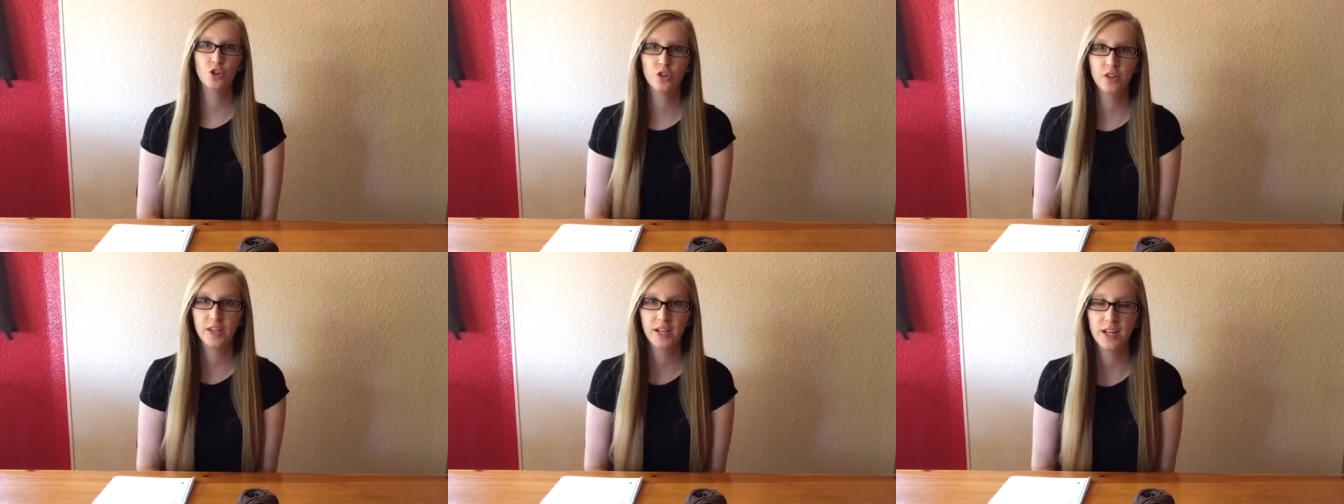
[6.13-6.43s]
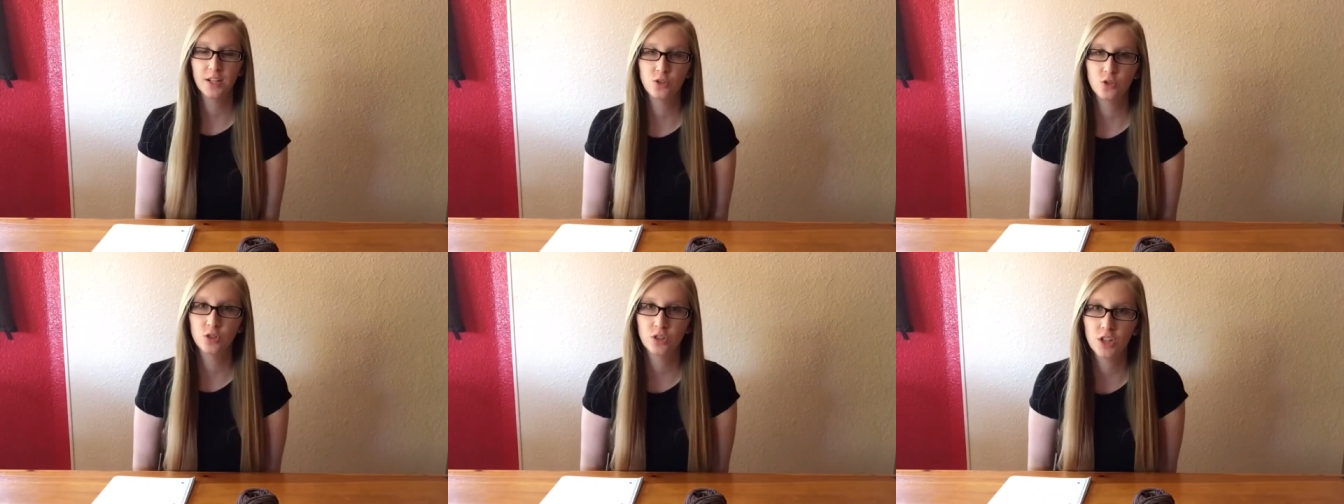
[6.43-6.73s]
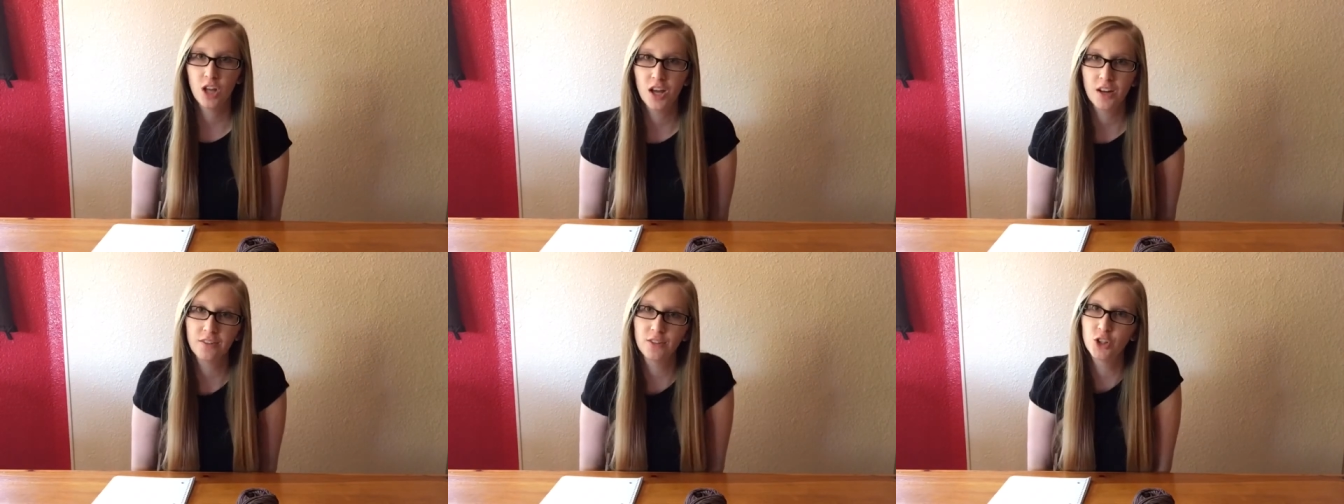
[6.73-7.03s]
know that I do a
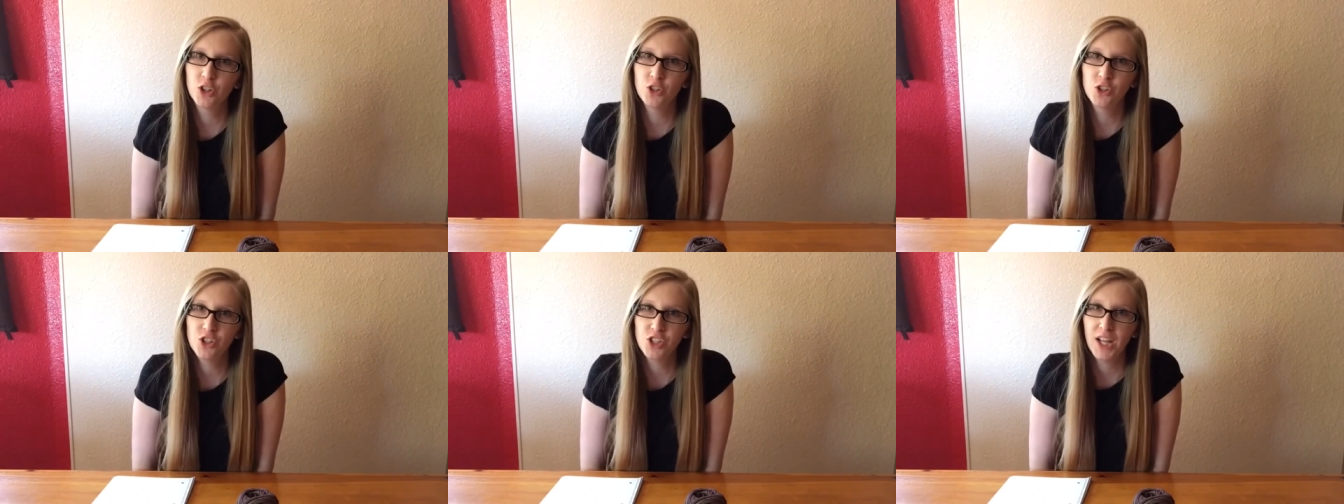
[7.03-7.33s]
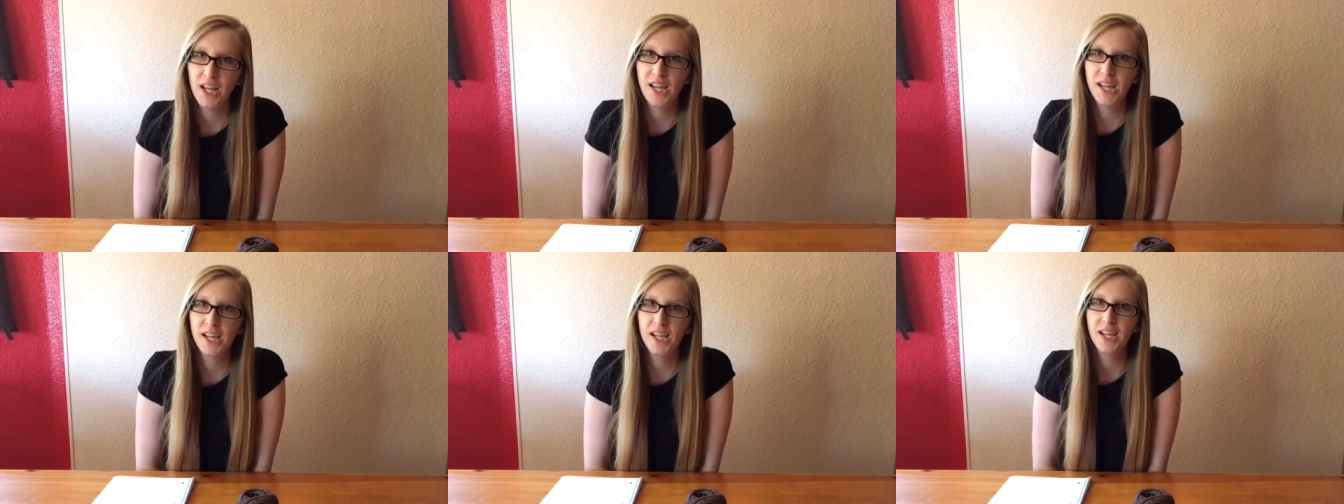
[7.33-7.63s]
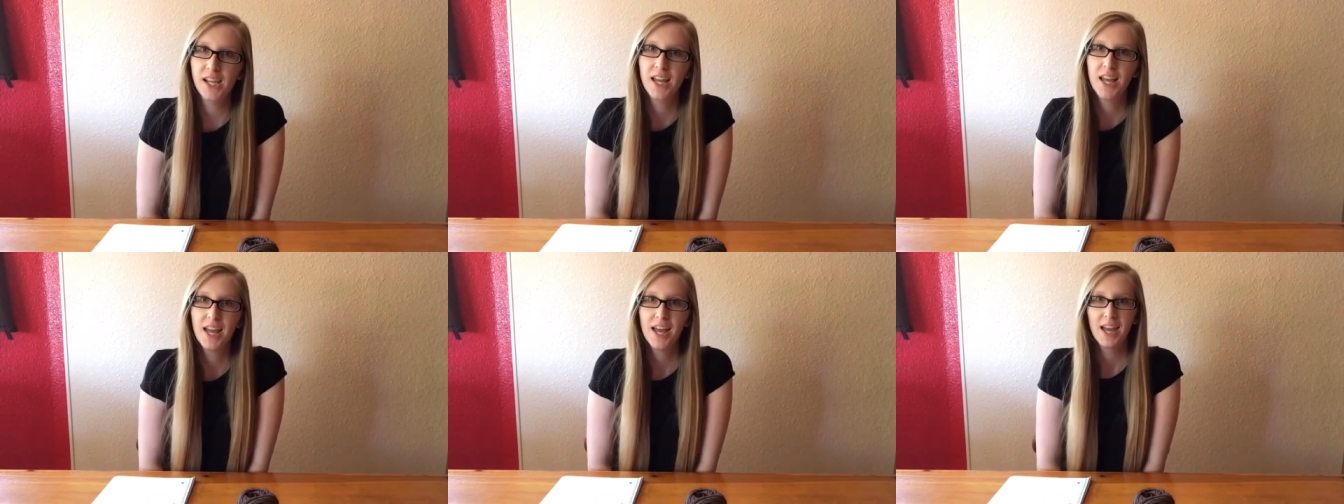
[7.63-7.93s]
lot of
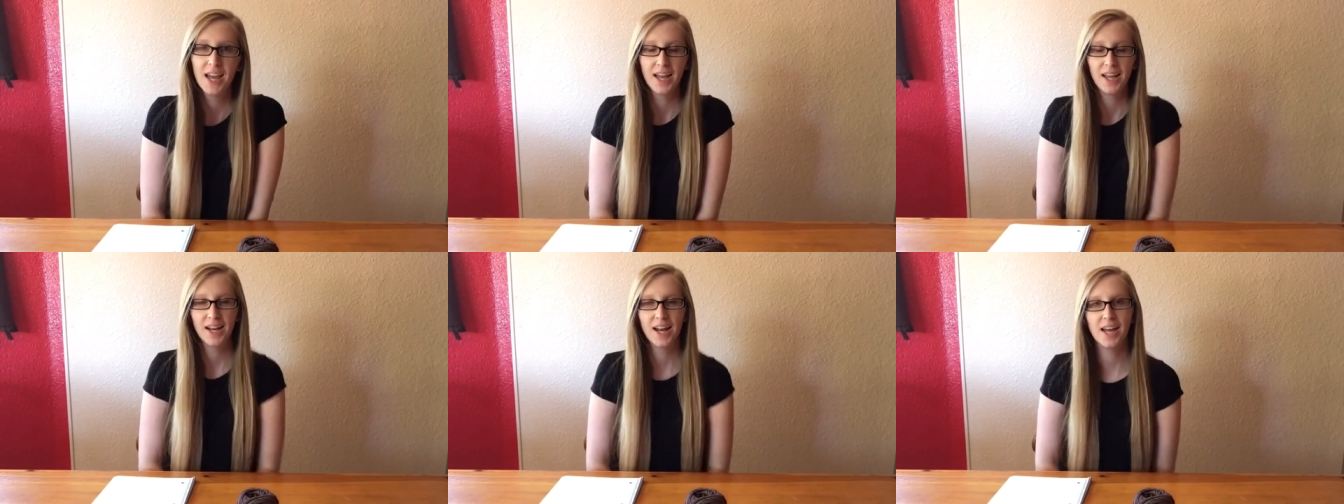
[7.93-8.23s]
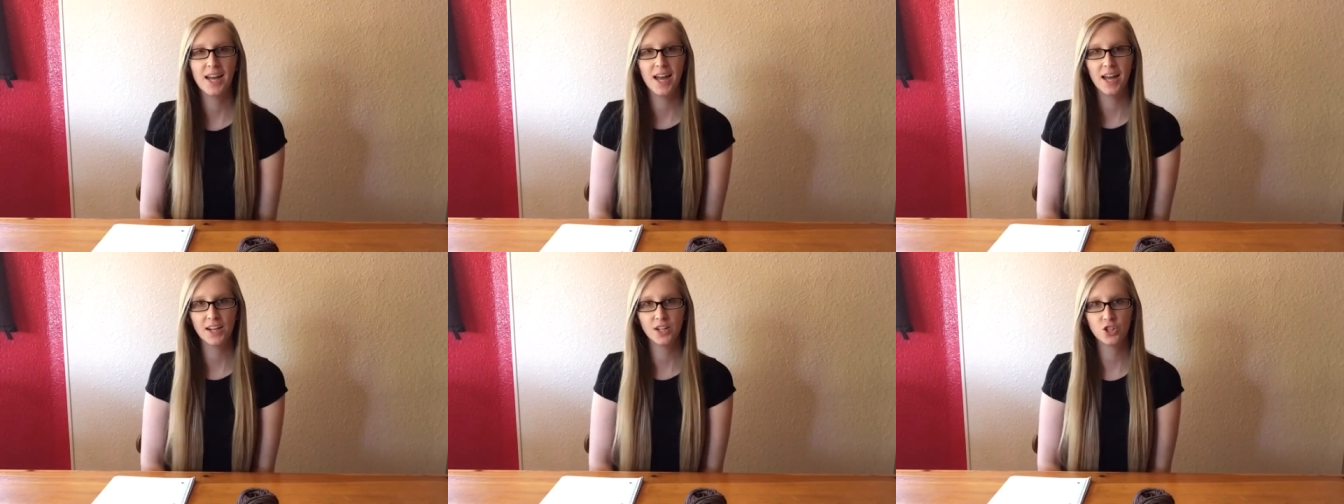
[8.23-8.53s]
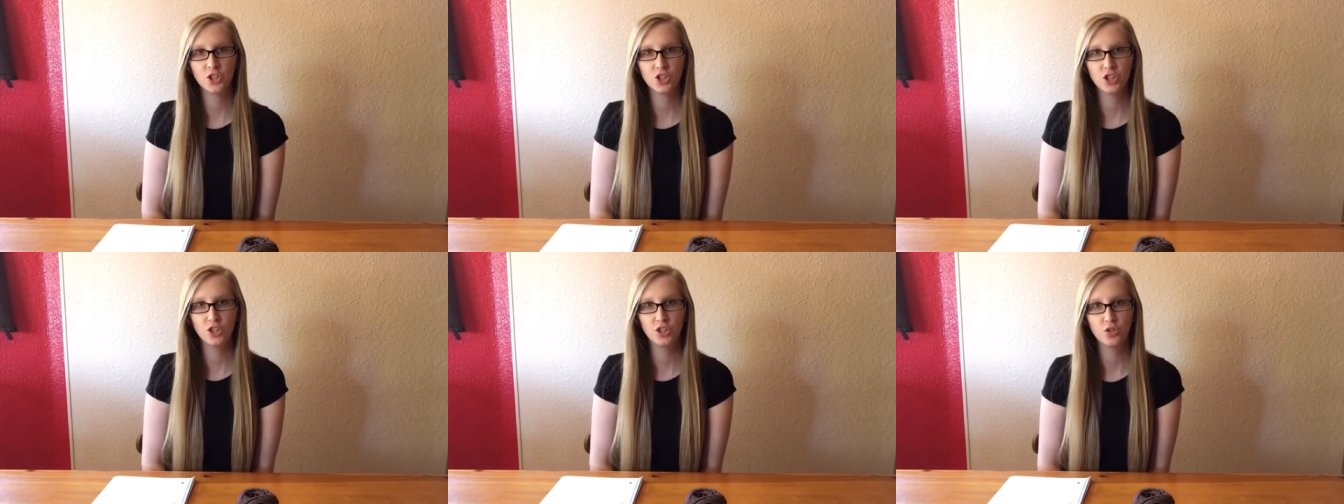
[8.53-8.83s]
crocheting and I
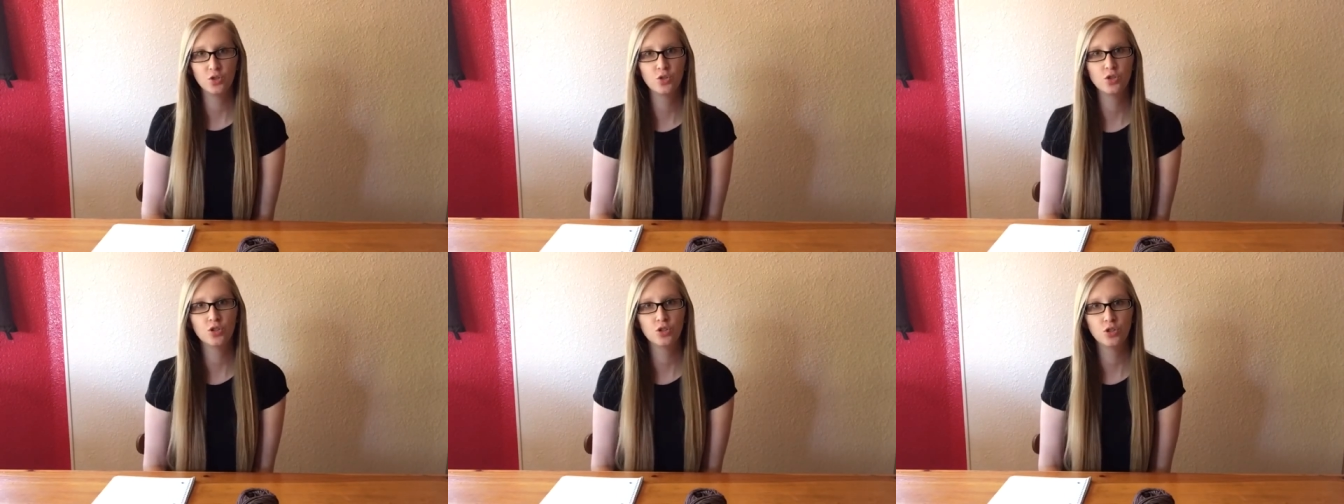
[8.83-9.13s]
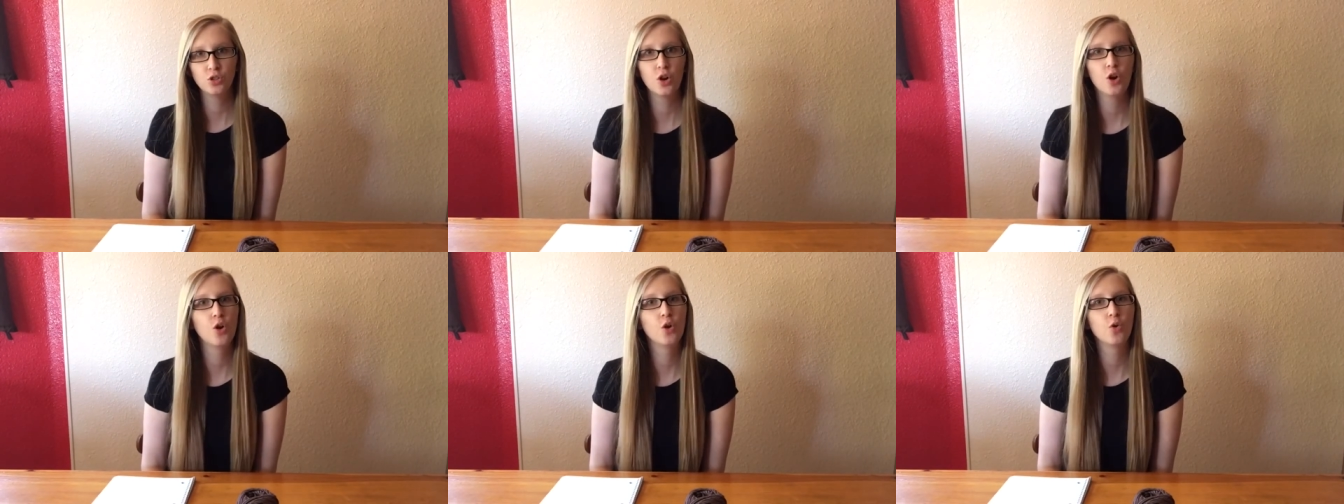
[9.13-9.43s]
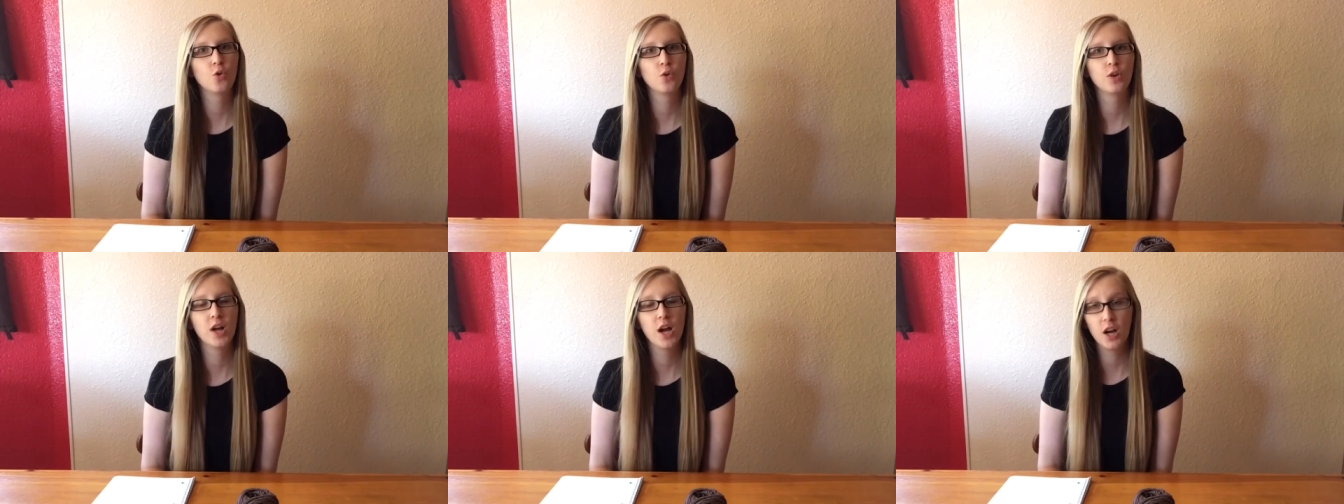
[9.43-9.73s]
actually used to
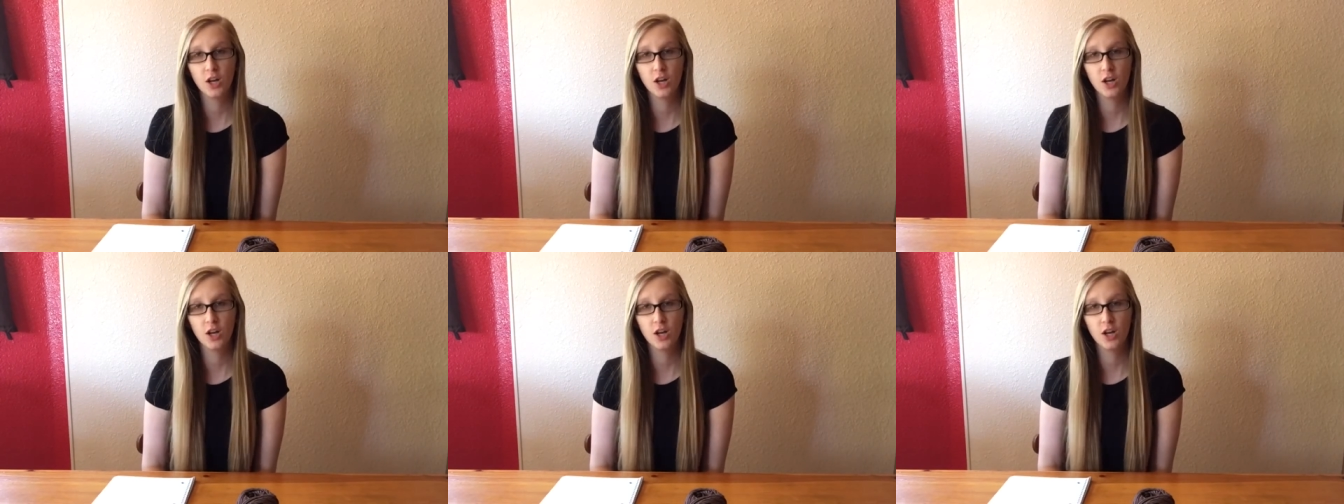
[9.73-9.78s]
own